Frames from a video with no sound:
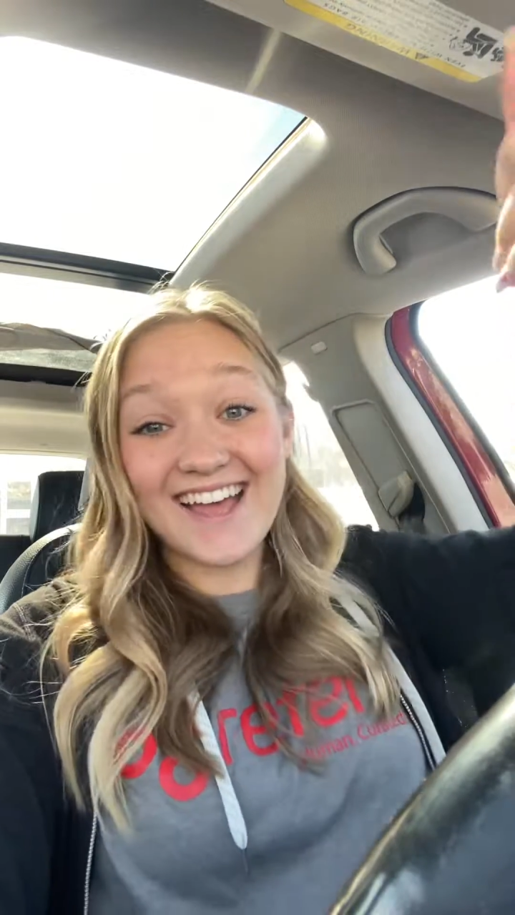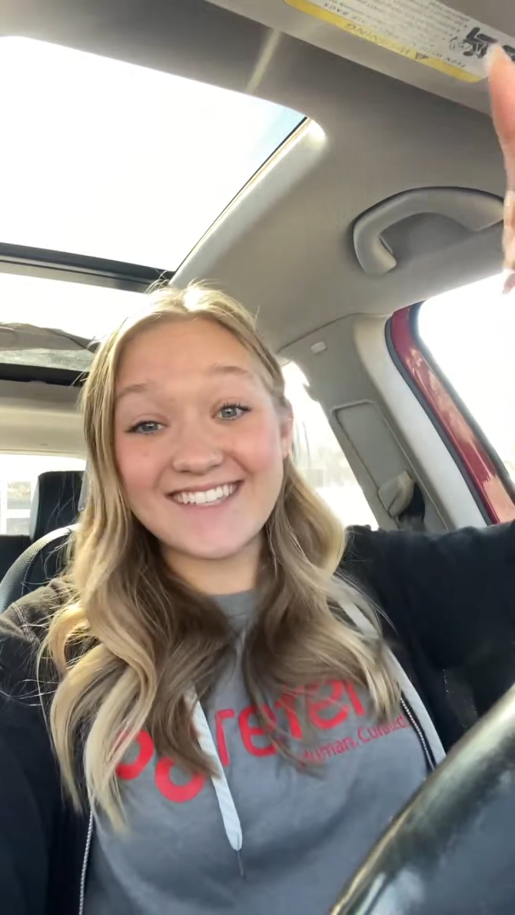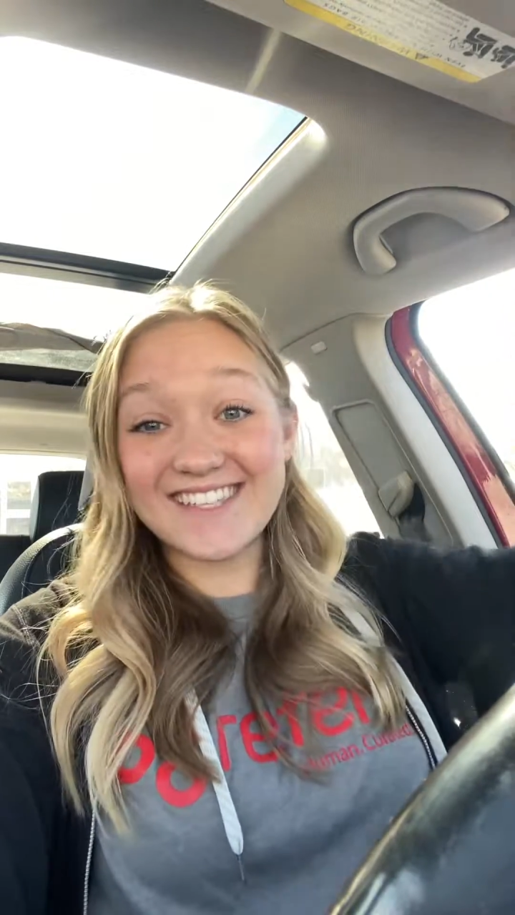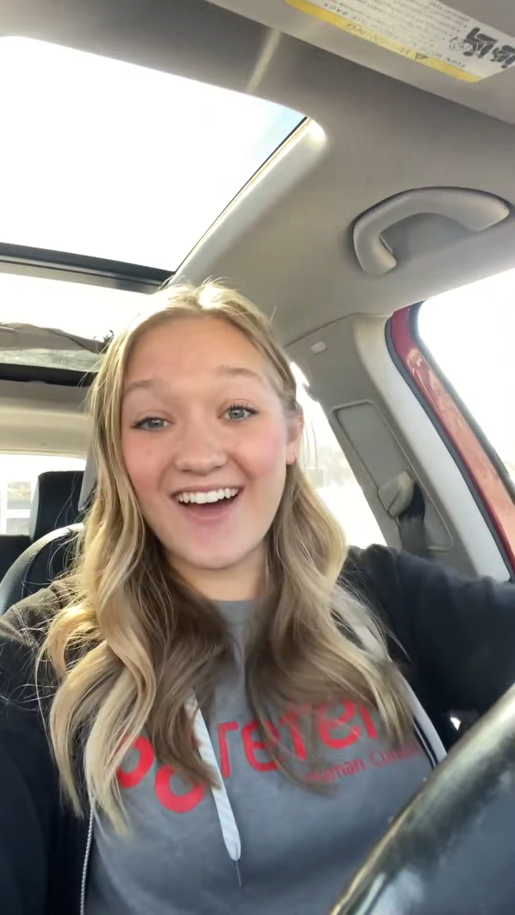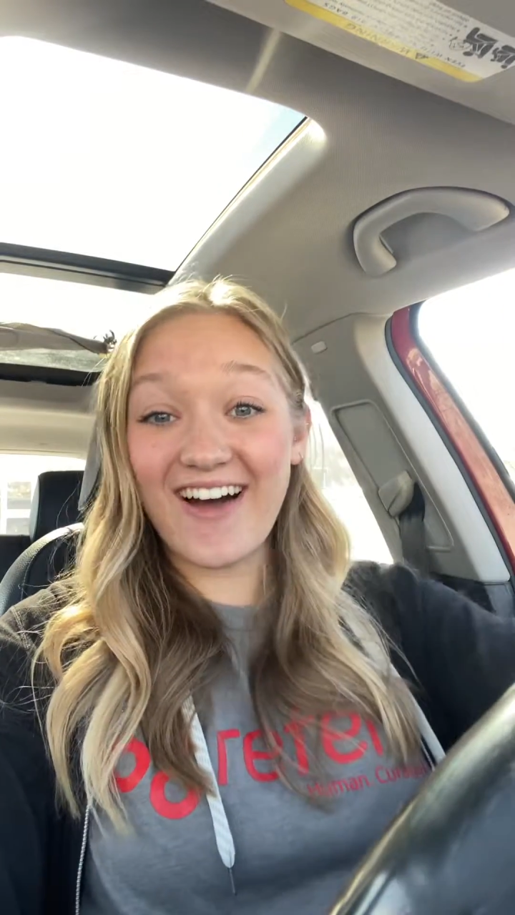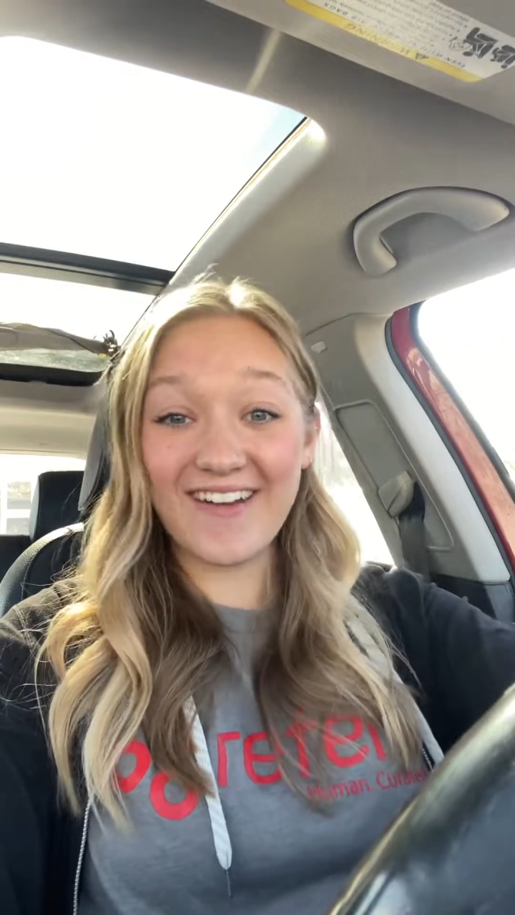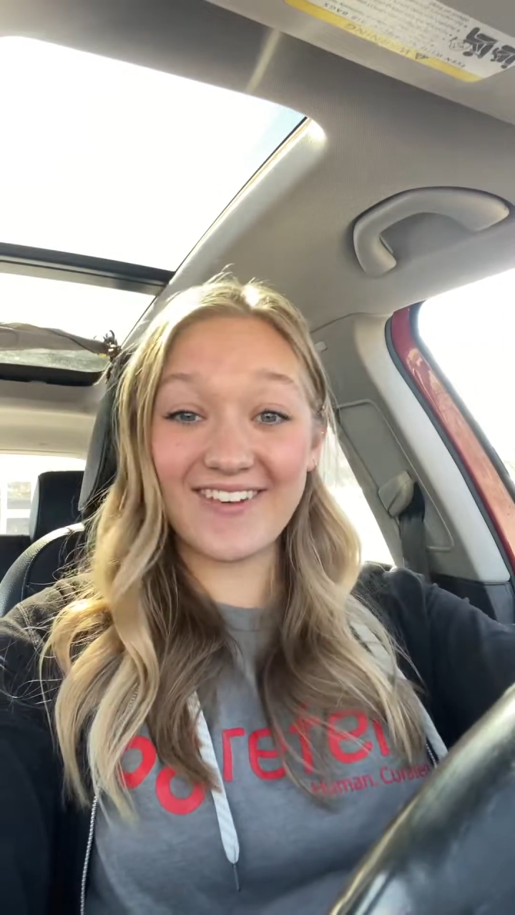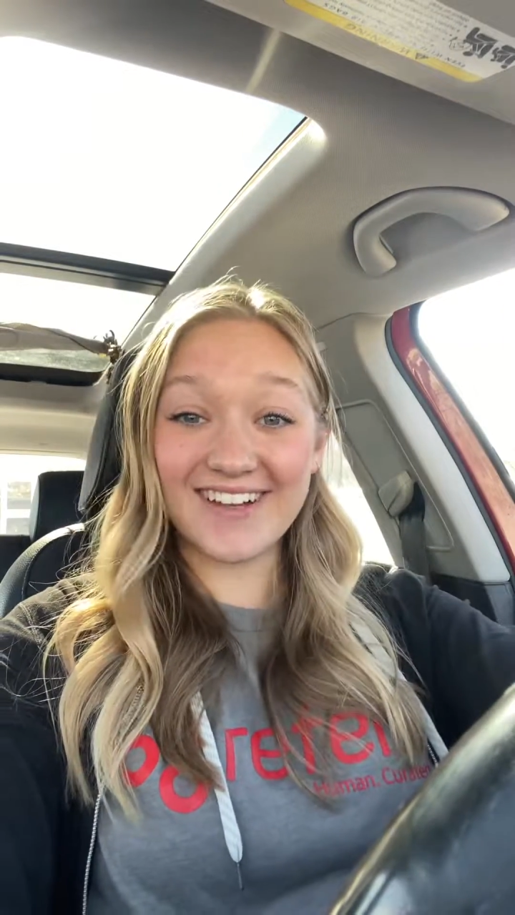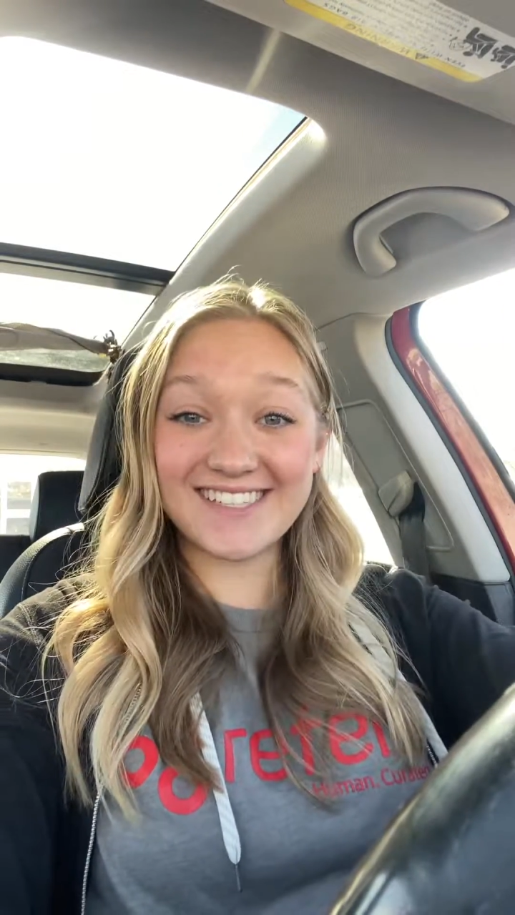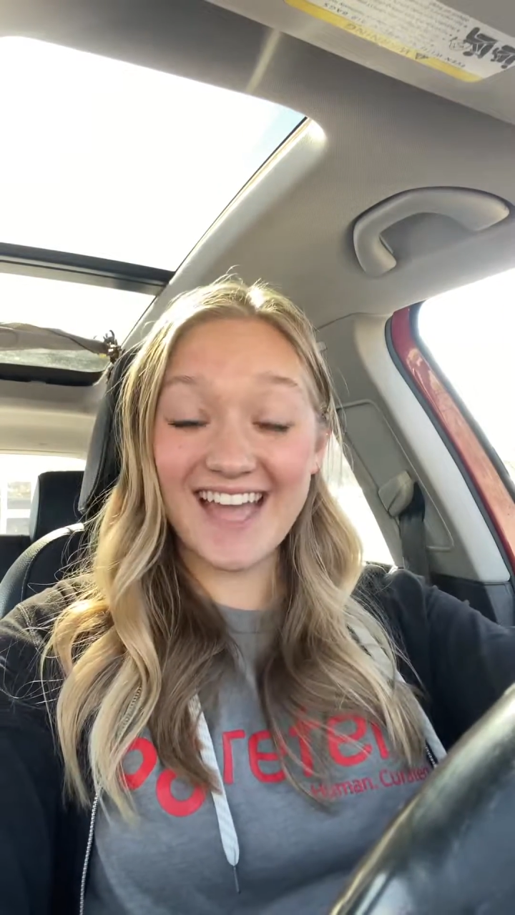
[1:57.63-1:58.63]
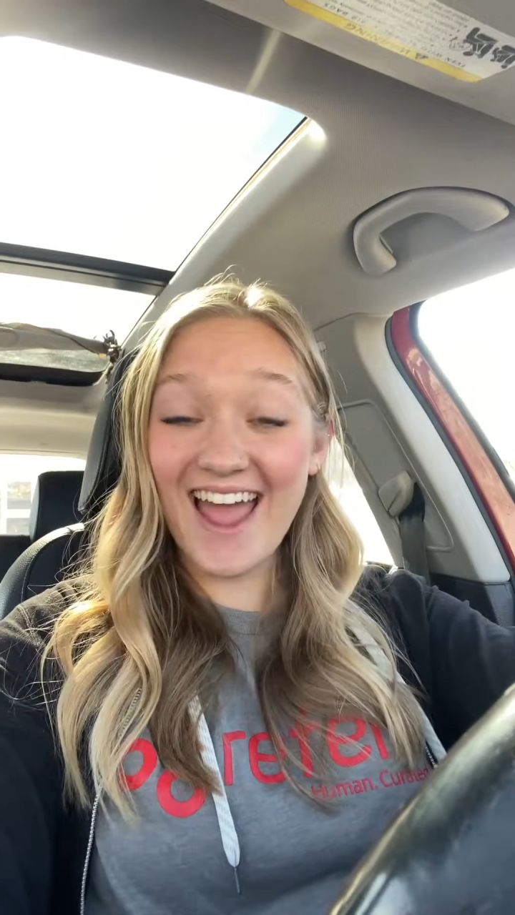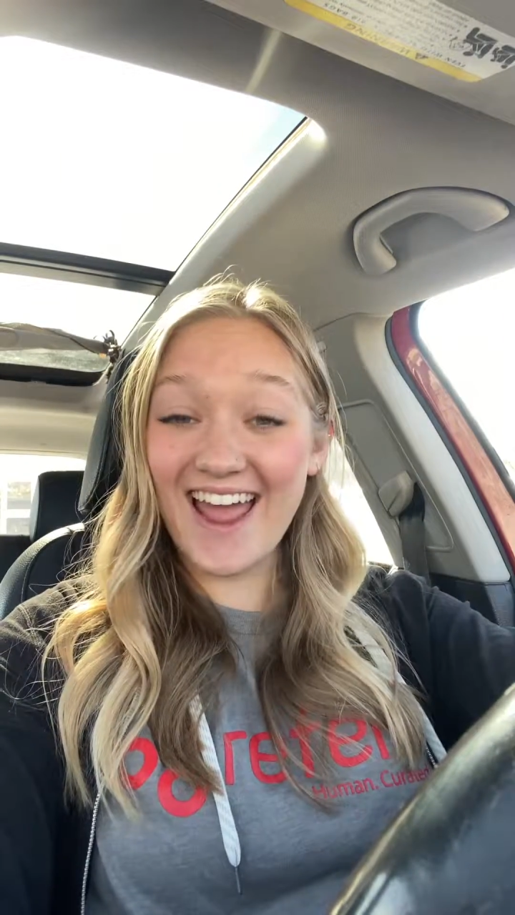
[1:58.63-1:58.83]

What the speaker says: So I'm all set,